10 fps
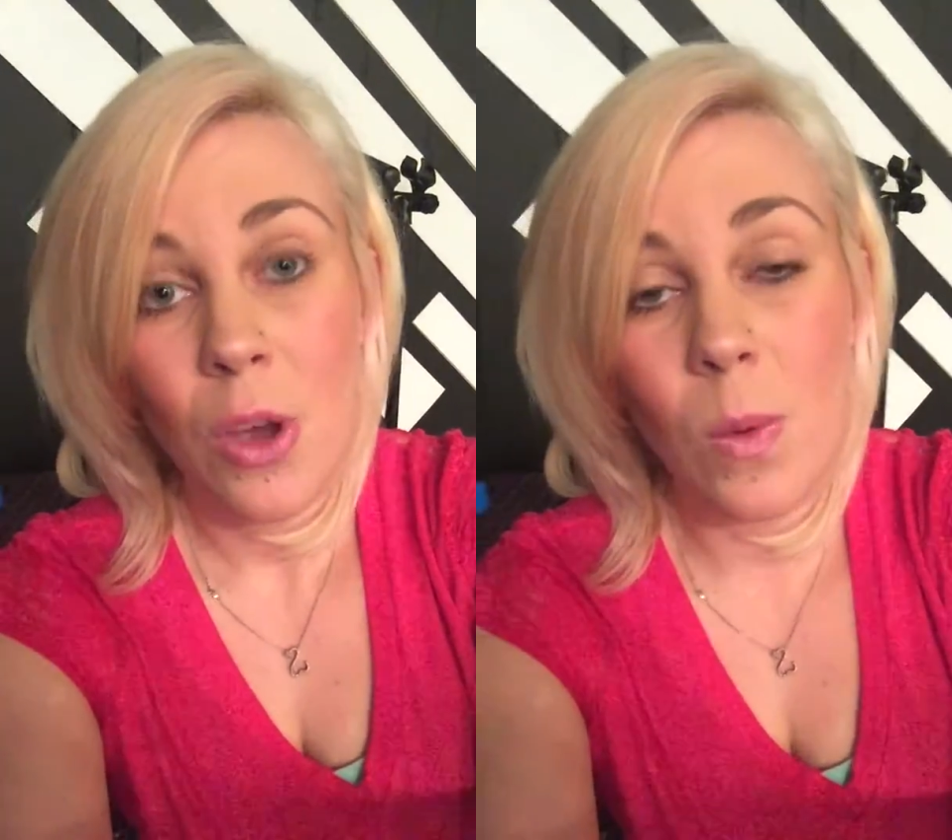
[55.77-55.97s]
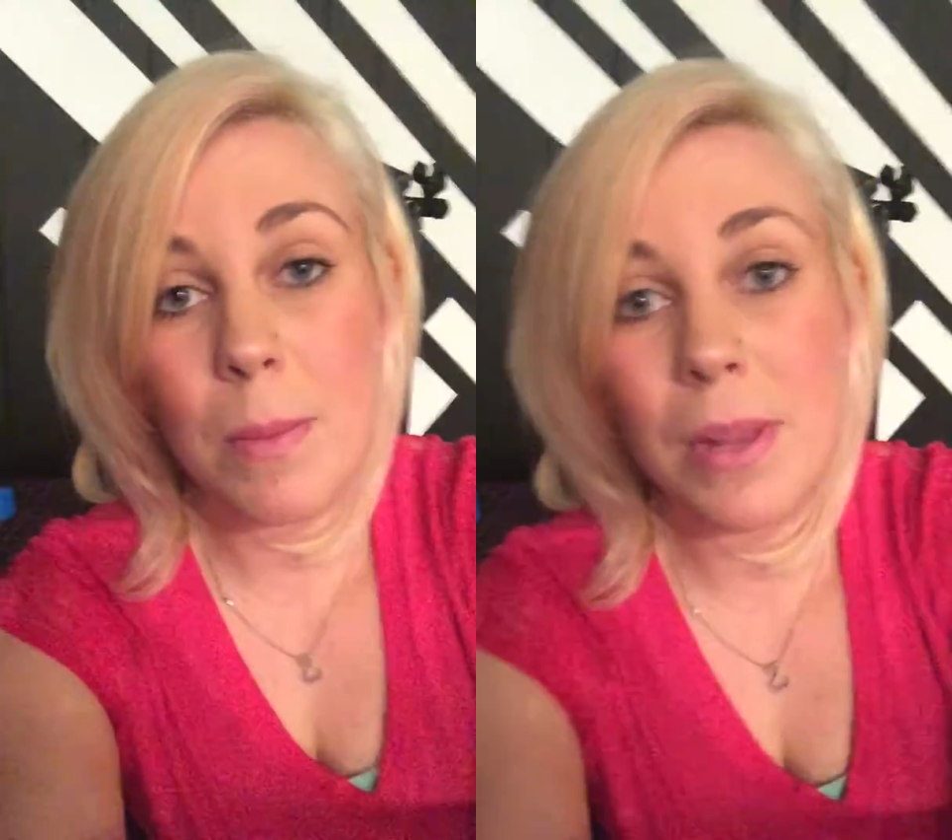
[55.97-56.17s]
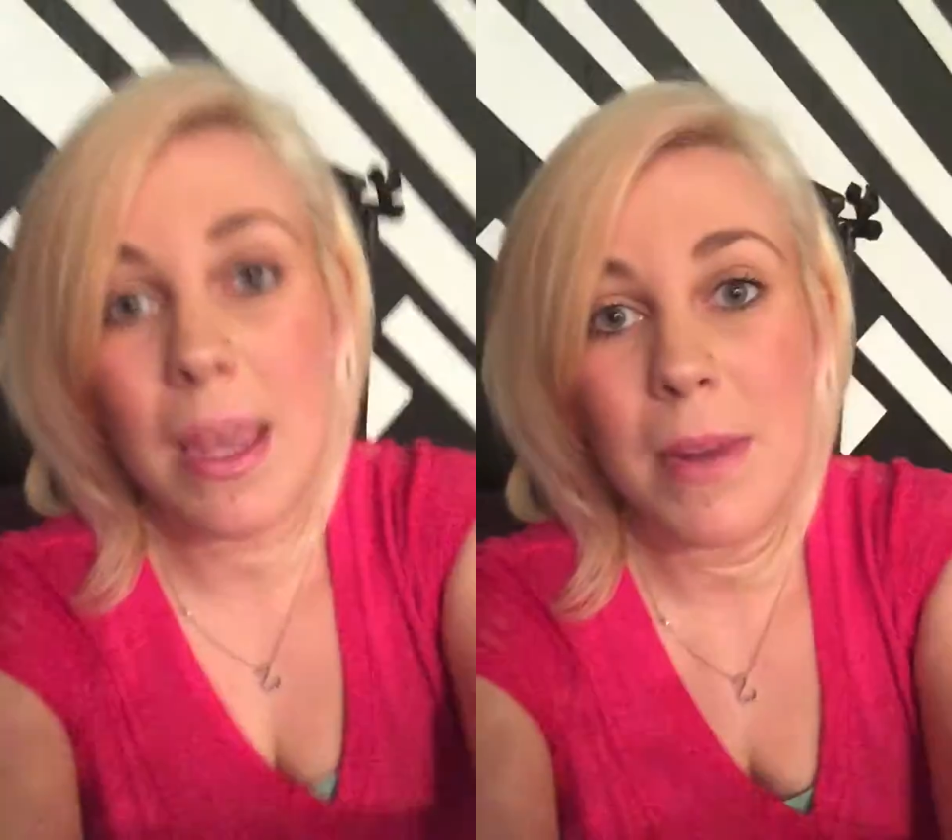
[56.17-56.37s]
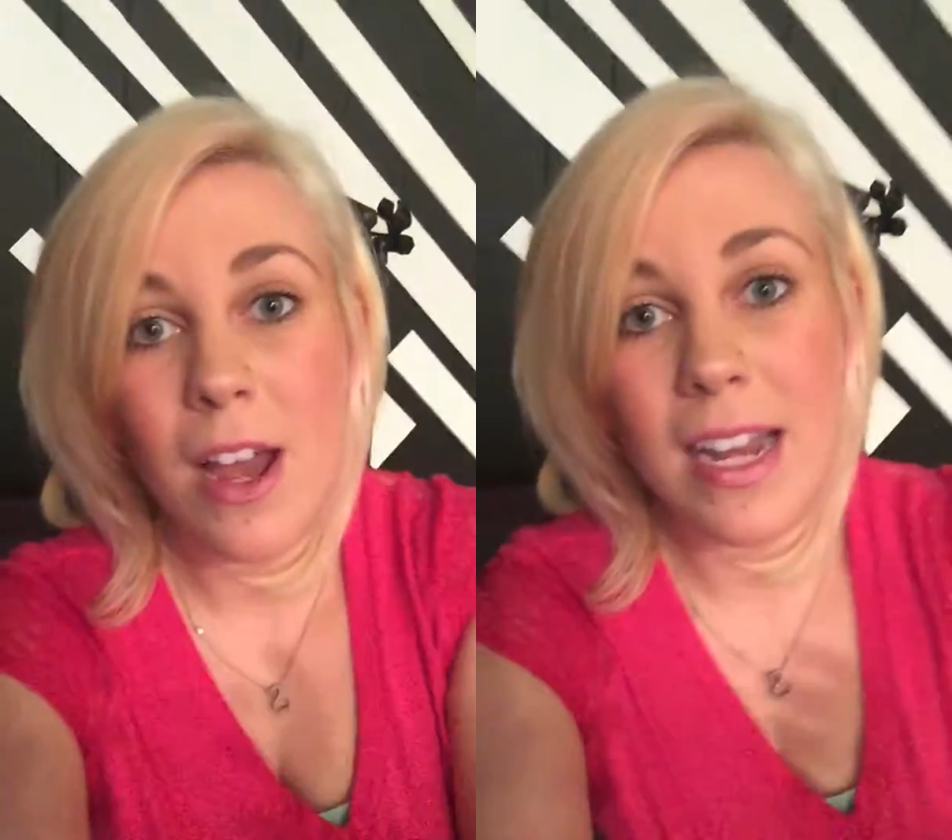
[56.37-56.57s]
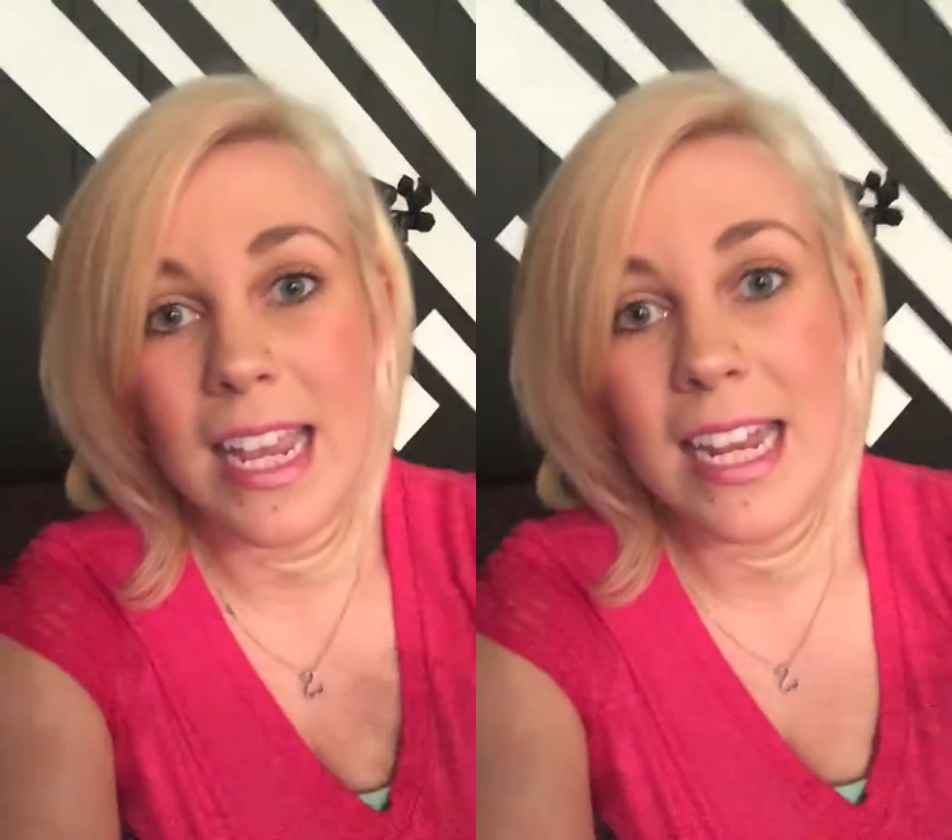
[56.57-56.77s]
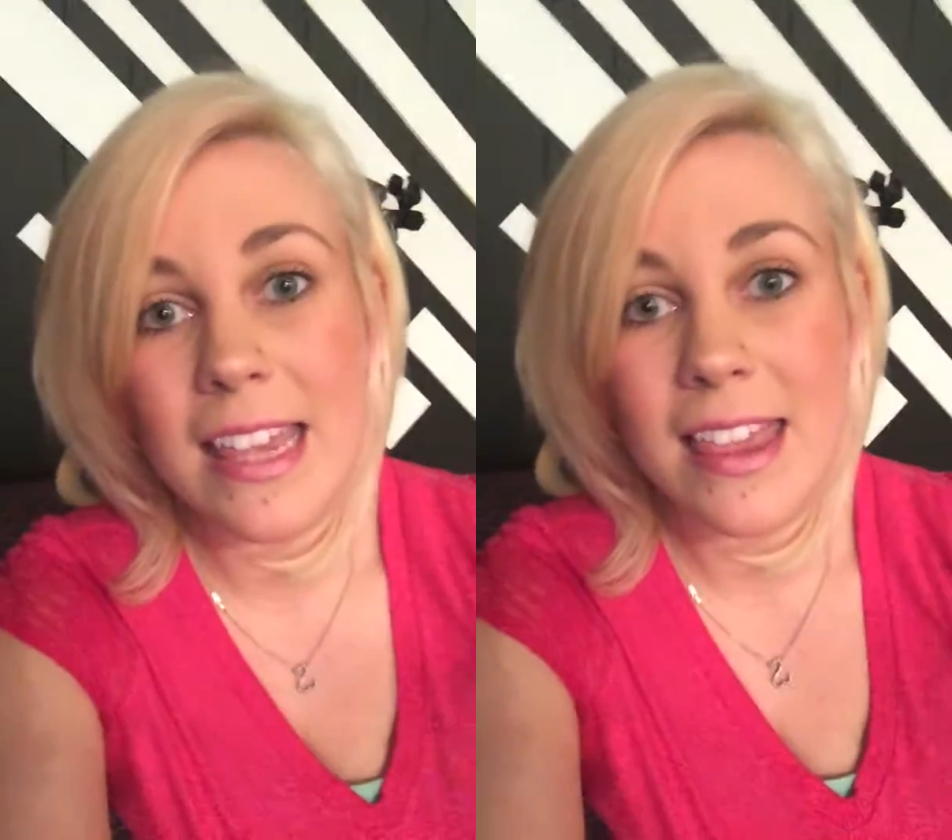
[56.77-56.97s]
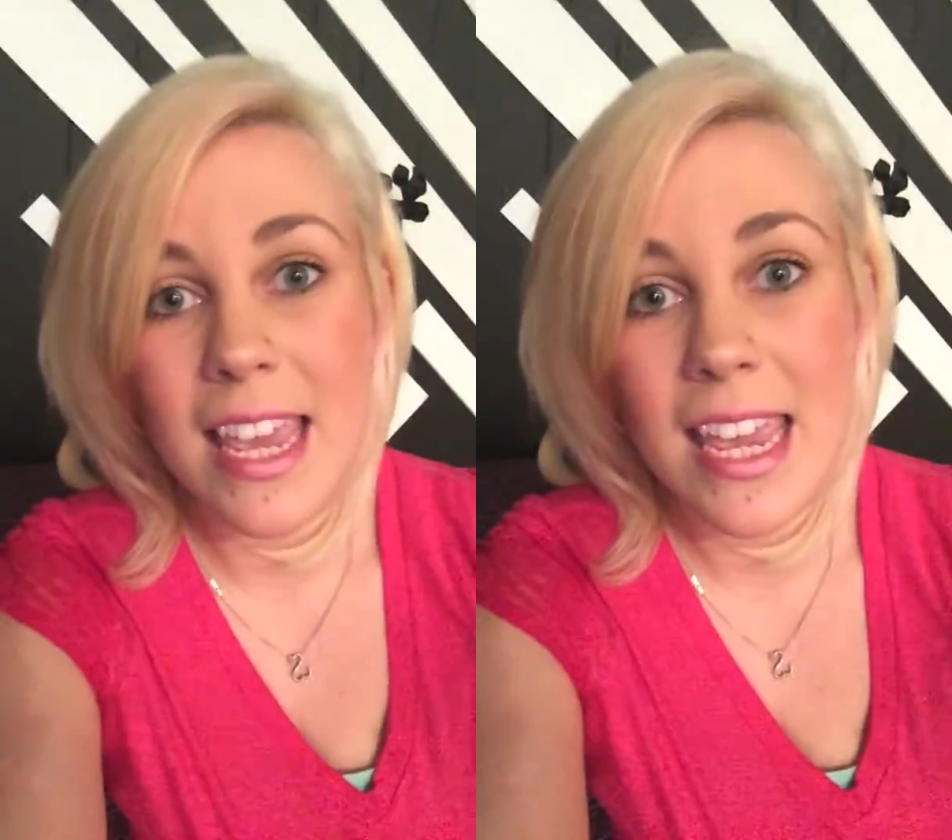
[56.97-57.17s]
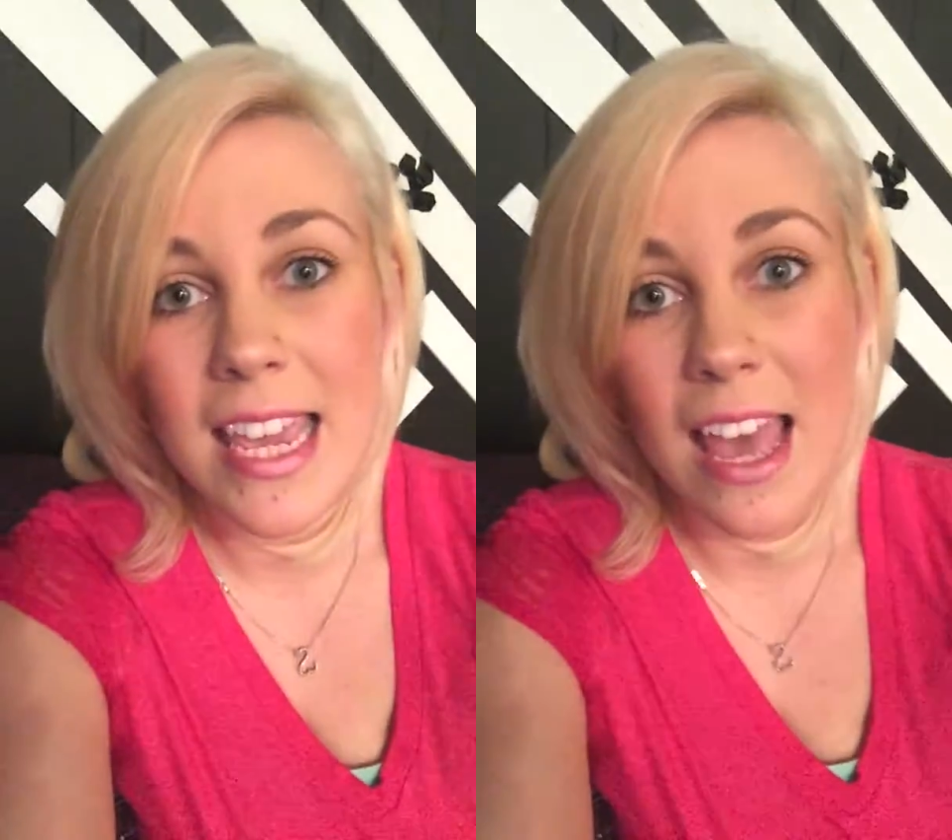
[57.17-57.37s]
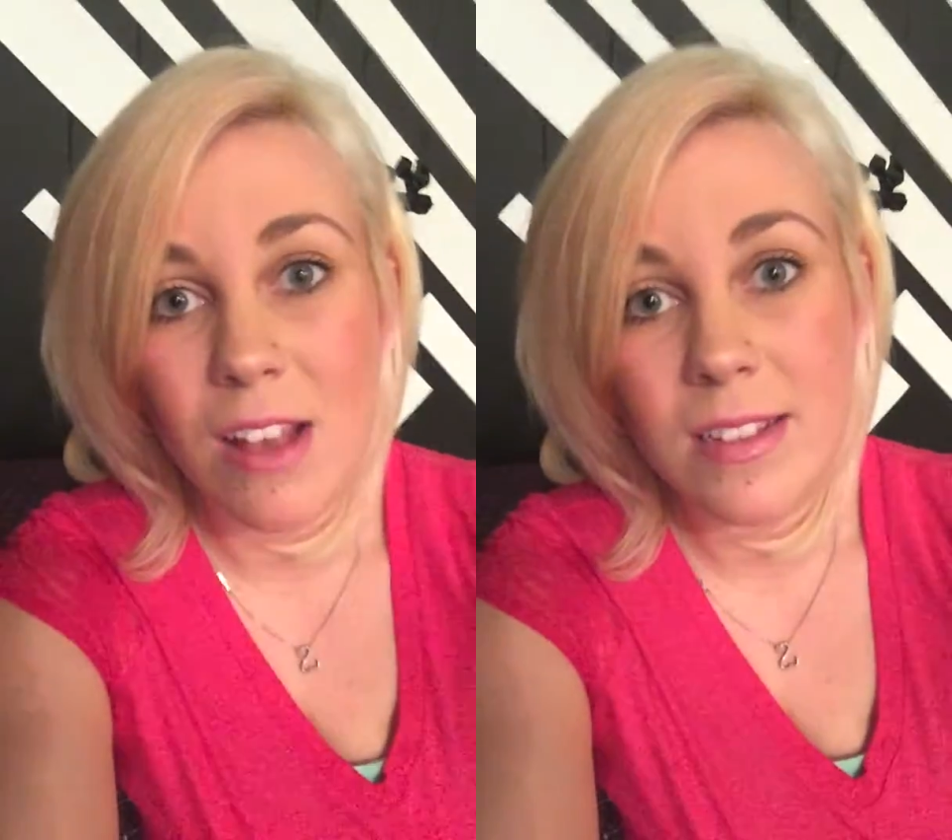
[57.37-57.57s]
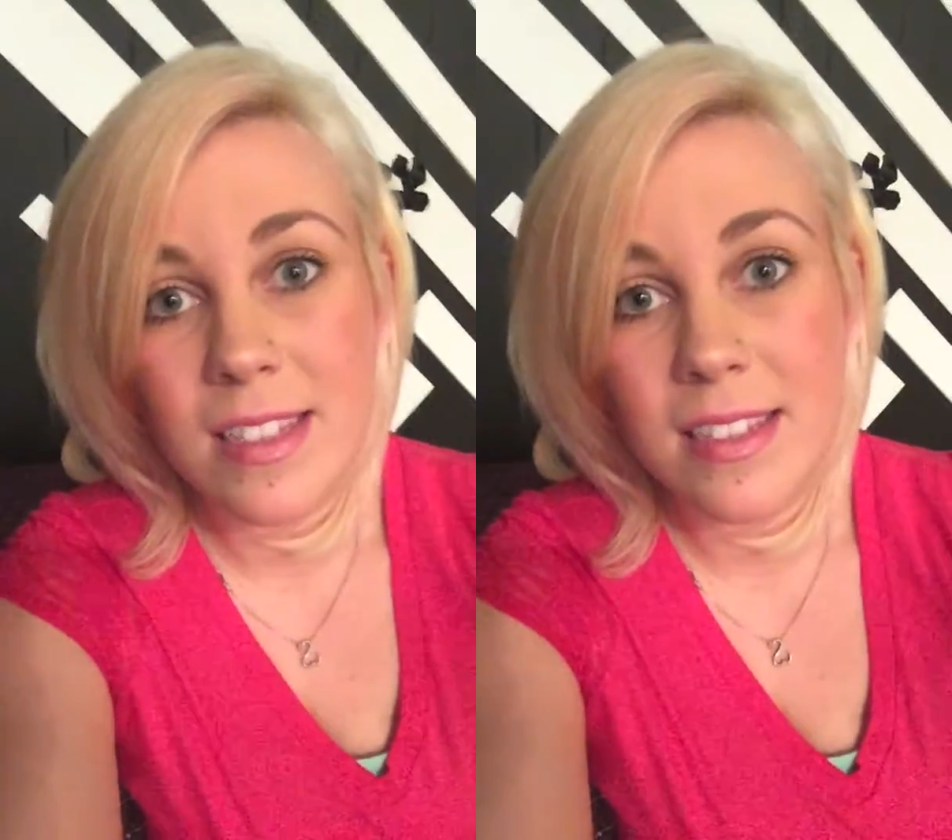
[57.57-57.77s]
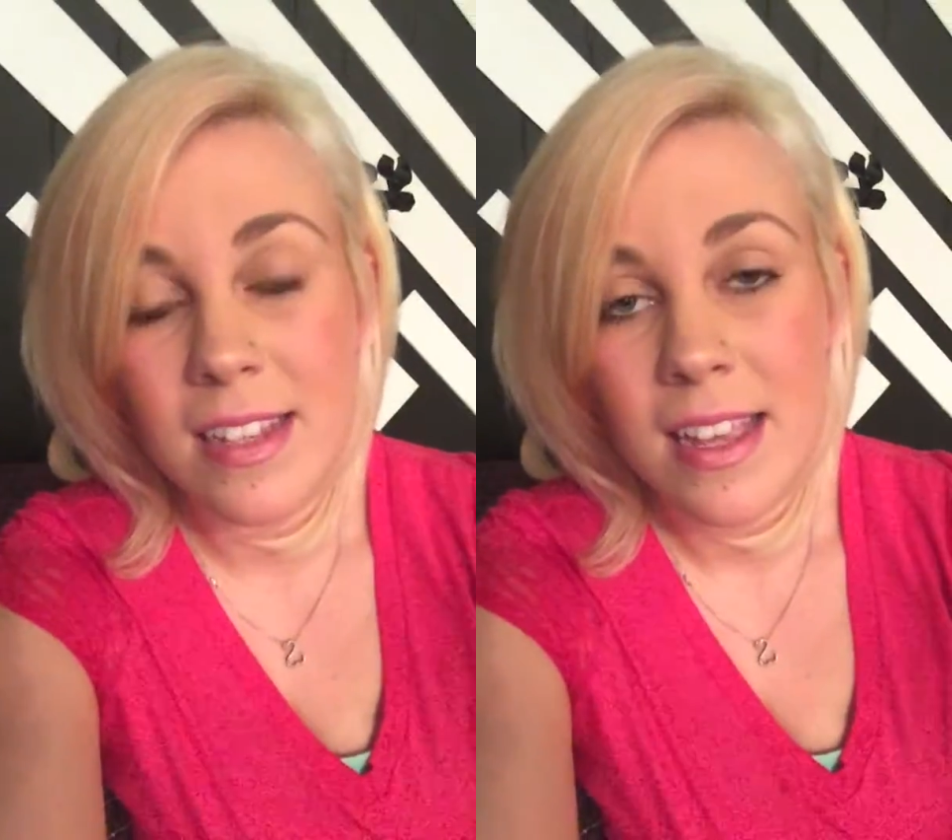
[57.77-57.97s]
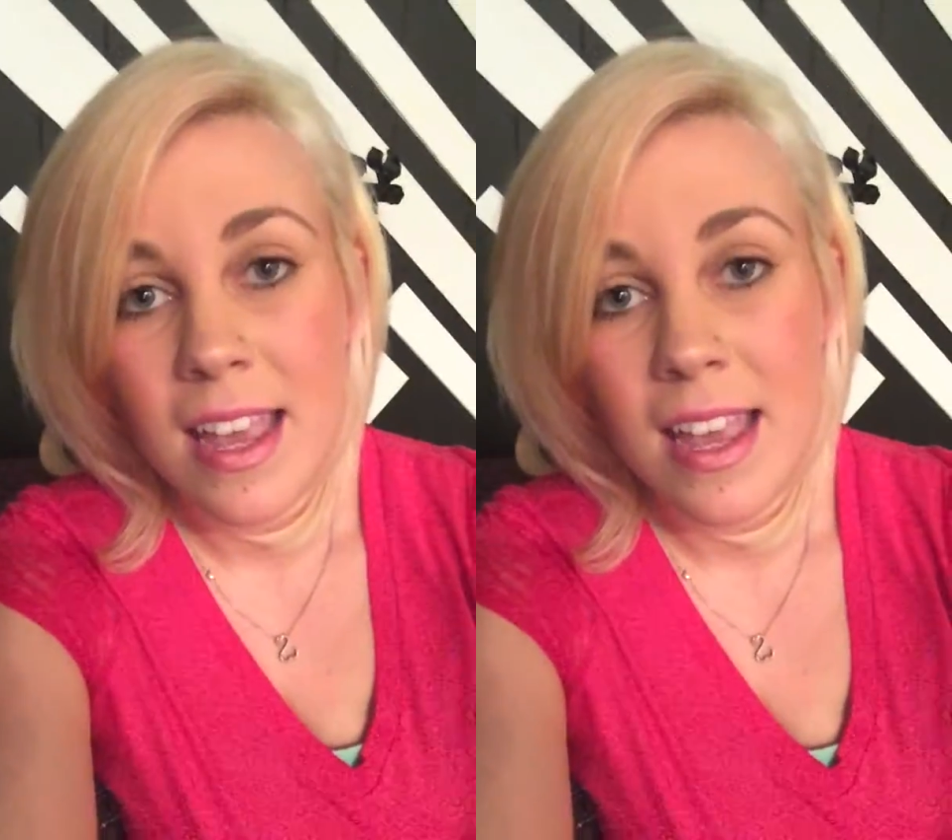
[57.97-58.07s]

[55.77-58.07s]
We blame it on anything else